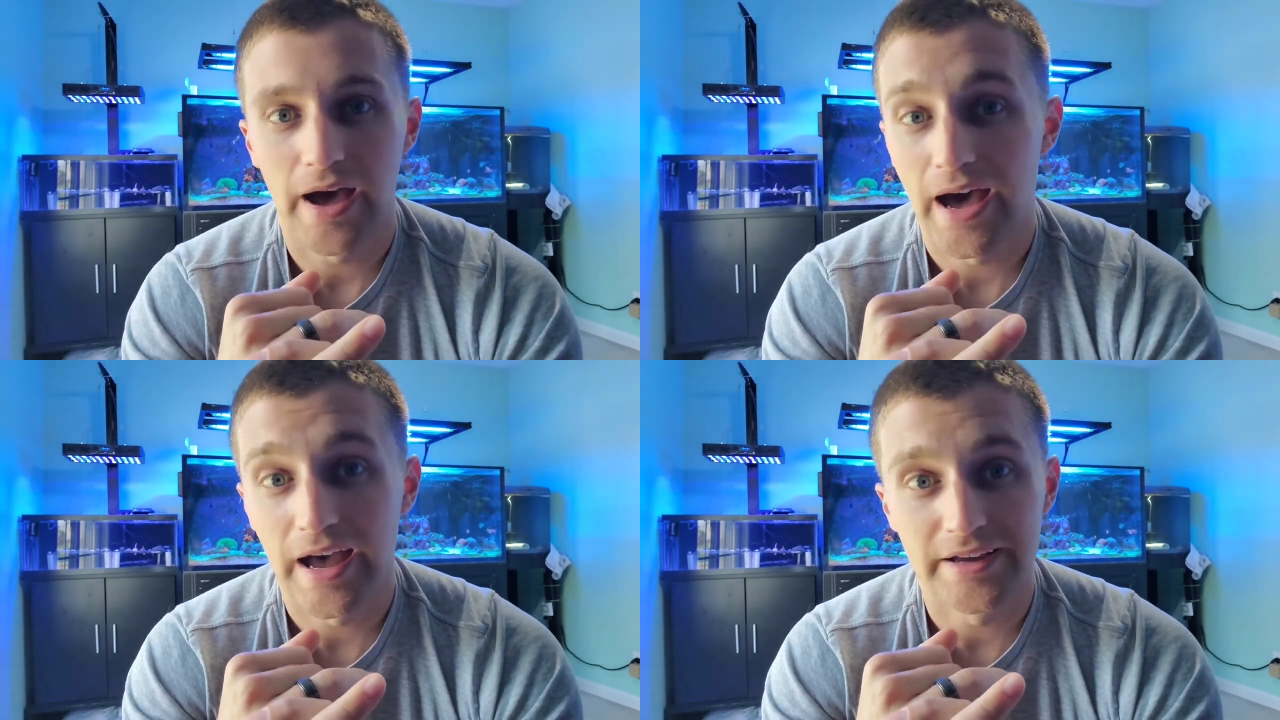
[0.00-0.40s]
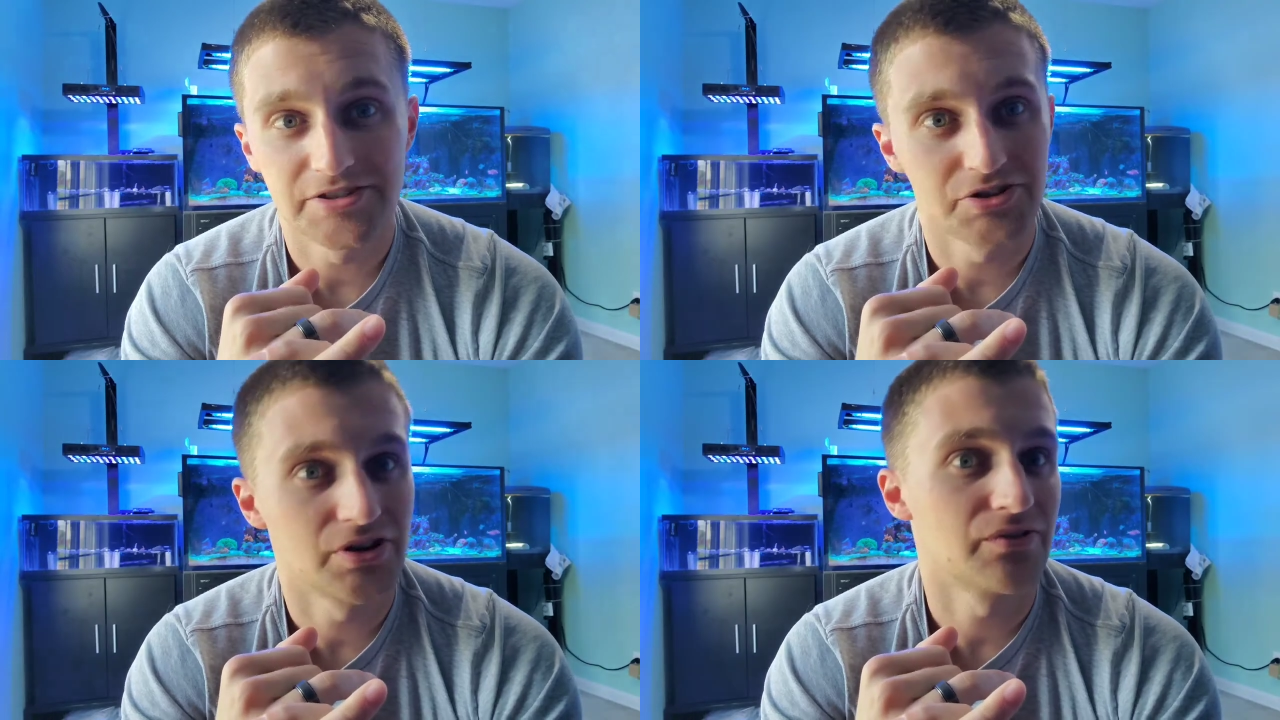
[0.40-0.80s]
I
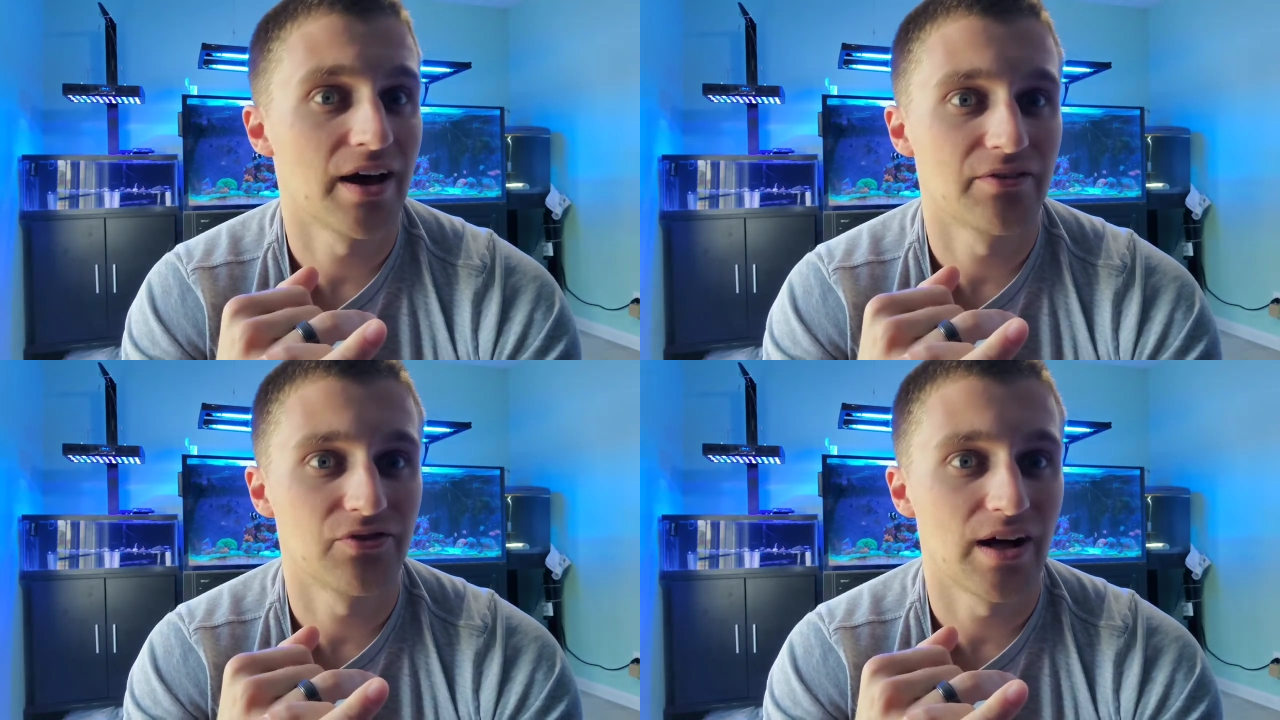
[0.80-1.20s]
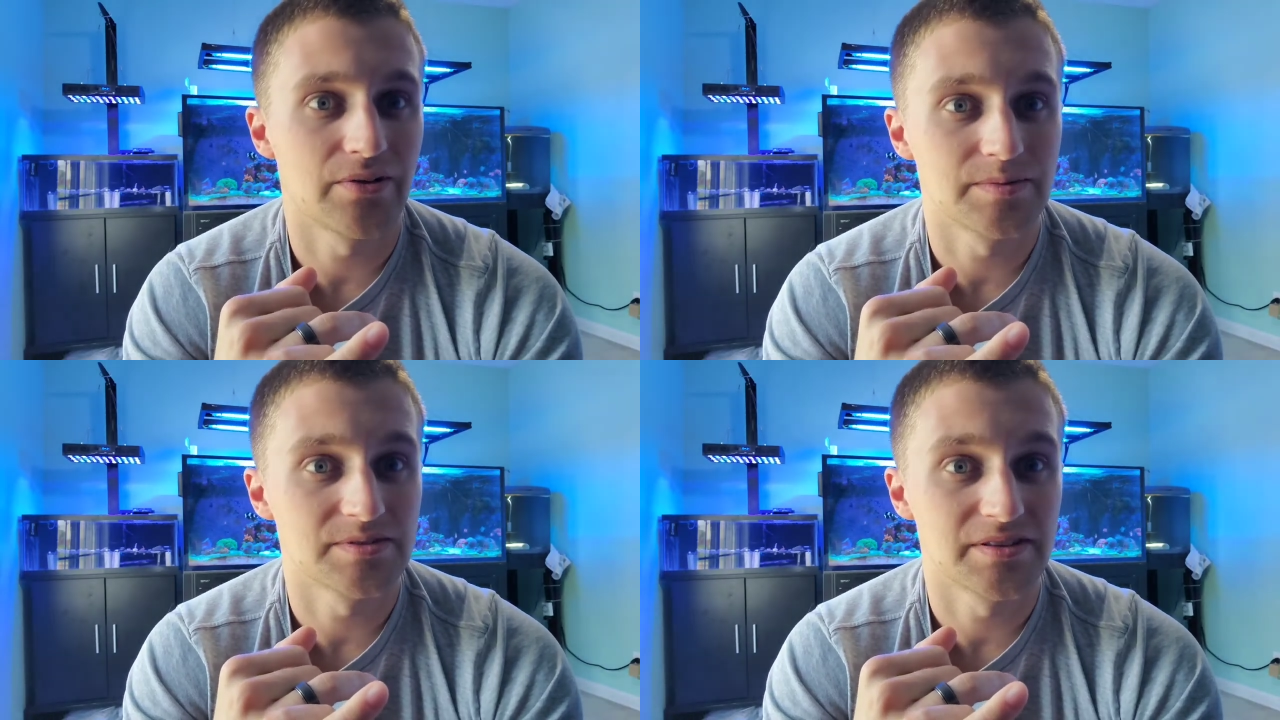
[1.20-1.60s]
shouldn't have had
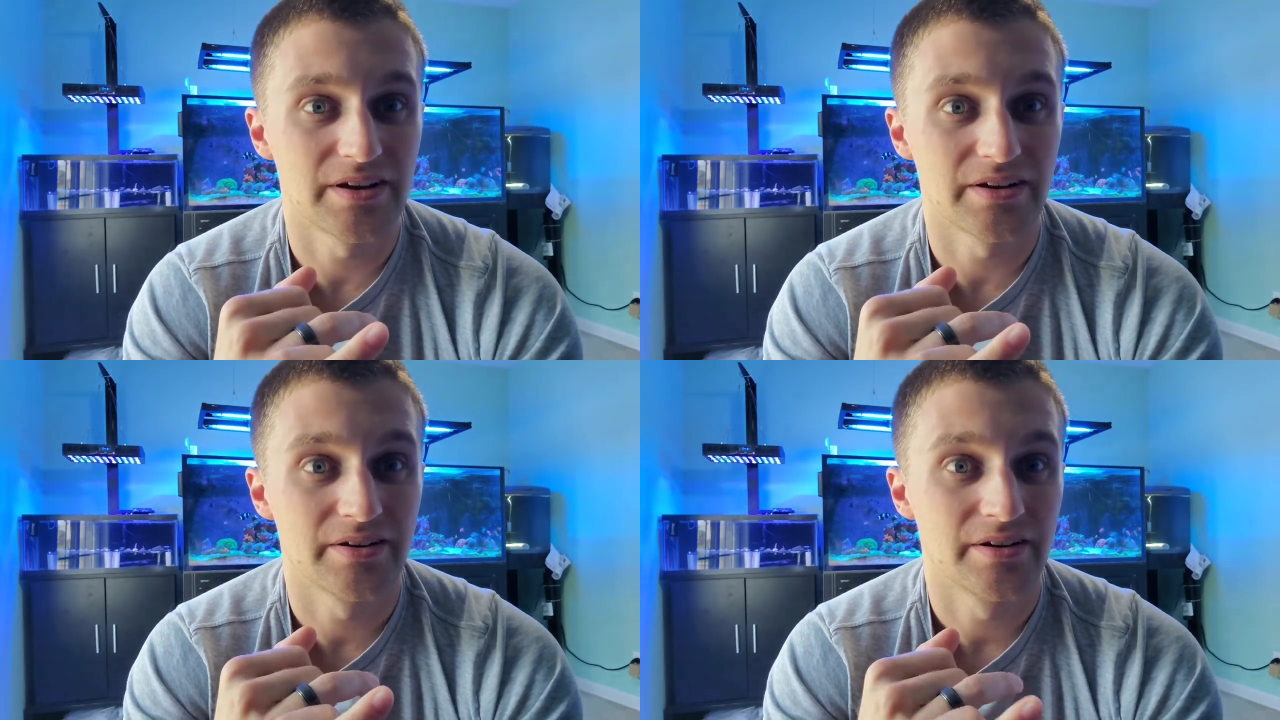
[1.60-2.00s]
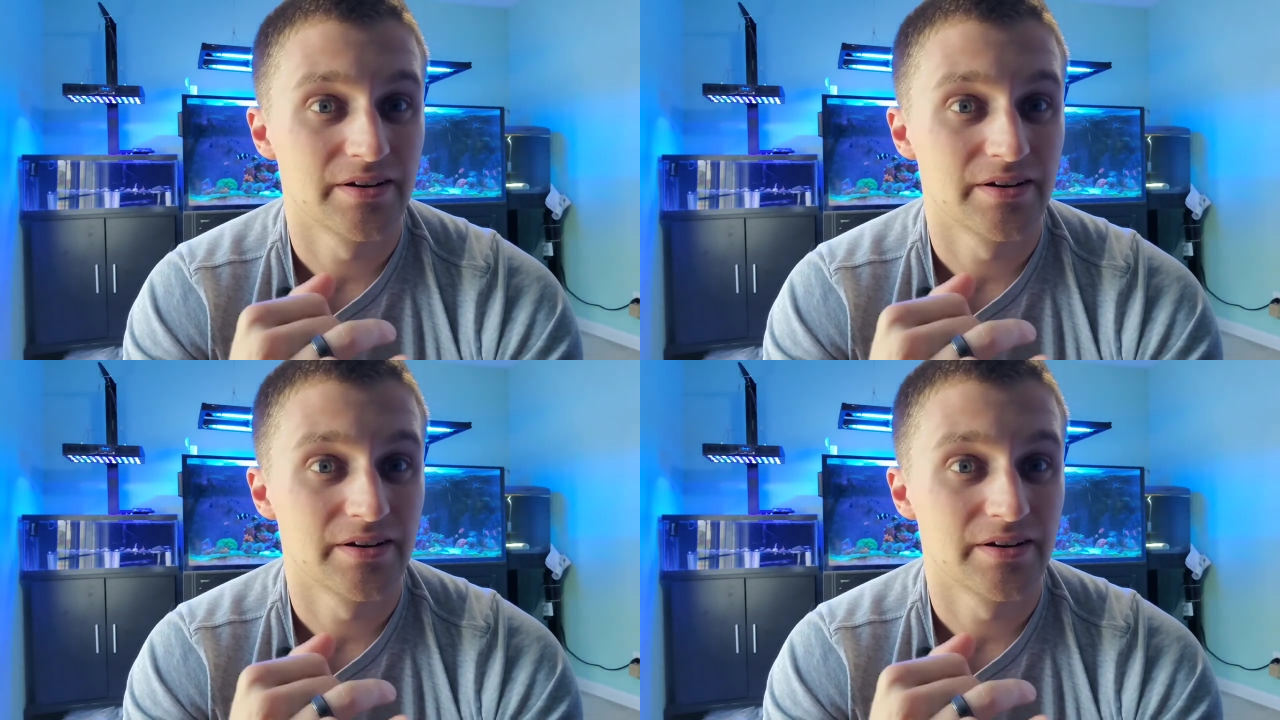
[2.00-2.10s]
flatworms in there.